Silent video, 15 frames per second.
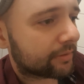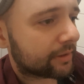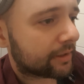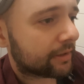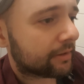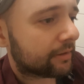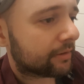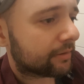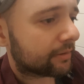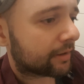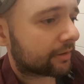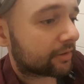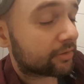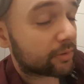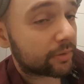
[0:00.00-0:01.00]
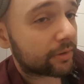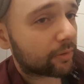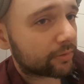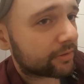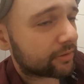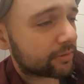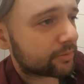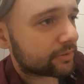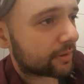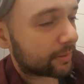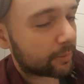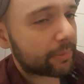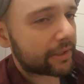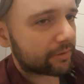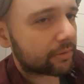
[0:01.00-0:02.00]
the, to not use,
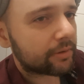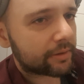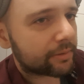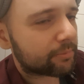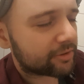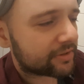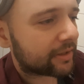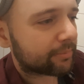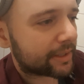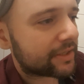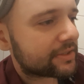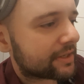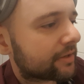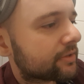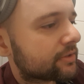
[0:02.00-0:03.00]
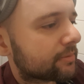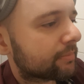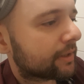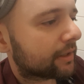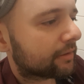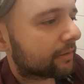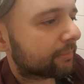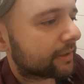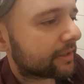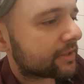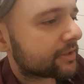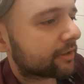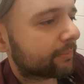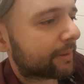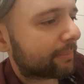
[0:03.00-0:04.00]
I mean, it still makes sense to make them a
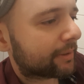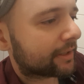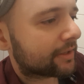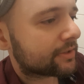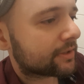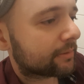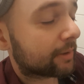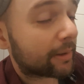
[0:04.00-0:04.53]
desktop application.